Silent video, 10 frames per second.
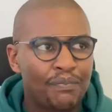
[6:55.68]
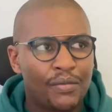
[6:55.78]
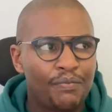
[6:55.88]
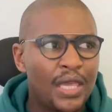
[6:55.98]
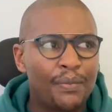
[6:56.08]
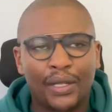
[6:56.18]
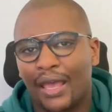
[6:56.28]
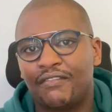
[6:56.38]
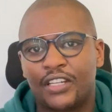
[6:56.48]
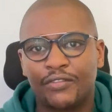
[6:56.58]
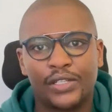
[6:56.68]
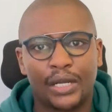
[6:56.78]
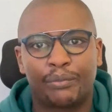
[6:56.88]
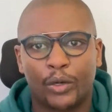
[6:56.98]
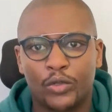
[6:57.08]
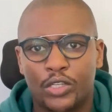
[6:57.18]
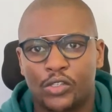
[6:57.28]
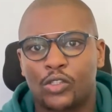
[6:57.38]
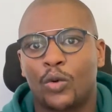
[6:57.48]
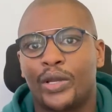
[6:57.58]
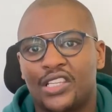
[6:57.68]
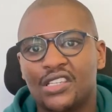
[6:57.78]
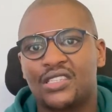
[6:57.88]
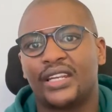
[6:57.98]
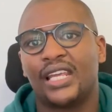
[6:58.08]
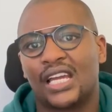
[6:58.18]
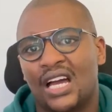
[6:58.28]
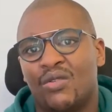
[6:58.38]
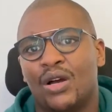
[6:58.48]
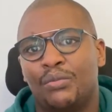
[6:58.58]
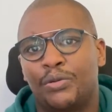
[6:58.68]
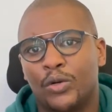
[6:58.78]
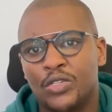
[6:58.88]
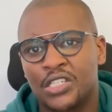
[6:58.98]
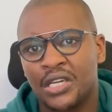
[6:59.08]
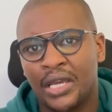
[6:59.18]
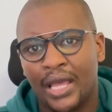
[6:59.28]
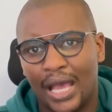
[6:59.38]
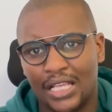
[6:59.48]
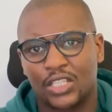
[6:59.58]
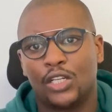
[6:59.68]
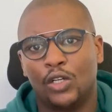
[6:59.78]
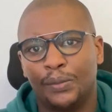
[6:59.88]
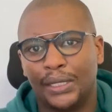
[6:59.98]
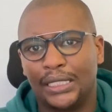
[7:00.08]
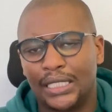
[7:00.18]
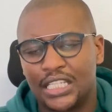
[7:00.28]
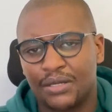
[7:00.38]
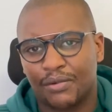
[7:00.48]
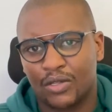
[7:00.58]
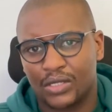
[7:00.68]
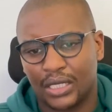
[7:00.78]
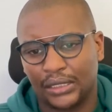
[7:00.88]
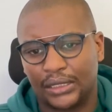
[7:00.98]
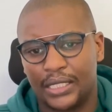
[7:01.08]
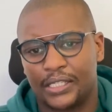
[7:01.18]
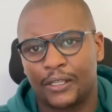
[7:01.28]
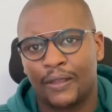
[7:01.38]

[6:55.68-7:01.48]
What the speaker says: people have different approaches. So we're just sharing our approach as Global Leadership Consultants